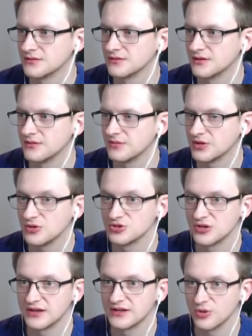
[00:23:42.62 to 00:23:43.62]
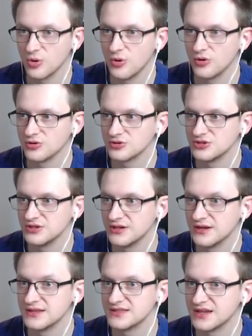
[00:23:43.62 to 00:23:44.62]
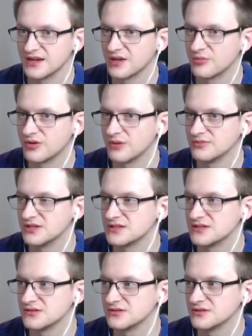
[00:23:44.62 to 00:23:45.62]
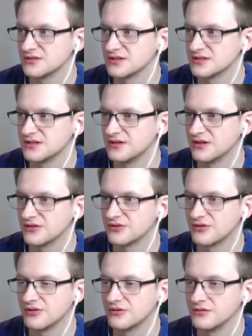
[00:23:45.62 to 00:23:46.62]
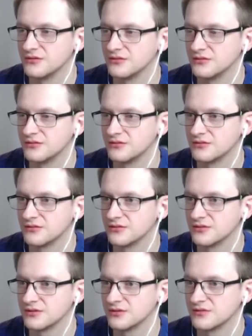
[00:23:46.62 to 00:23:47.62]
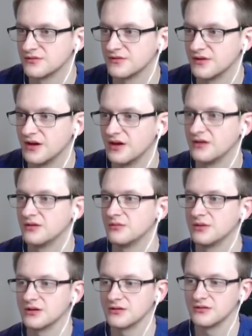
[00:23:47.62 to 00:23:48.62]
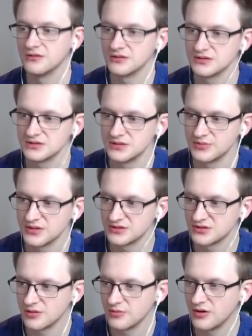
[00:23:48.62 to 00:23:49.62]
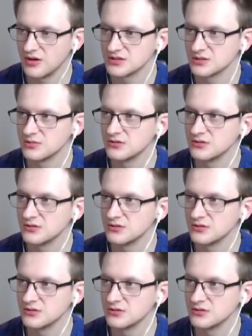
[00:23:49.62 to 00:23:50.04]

But also like the coin auctioneer and second prep. That's the nut draw. Fan, oh my god, it's the best draw possible.